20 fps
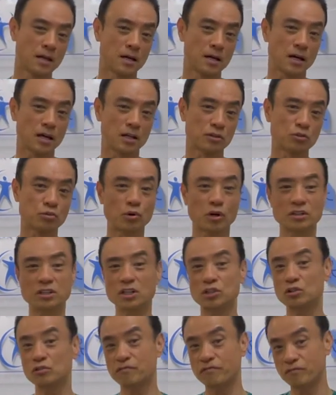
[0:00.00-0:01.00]
uh, 20
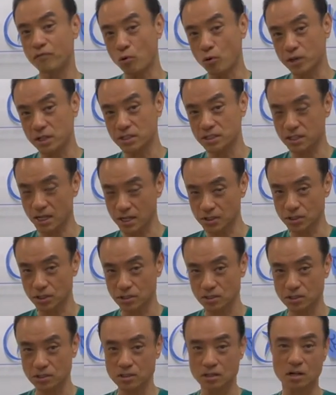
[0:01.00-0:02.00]
to 40
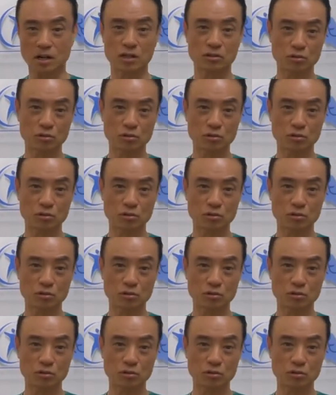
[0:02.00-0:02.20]
sessions uh,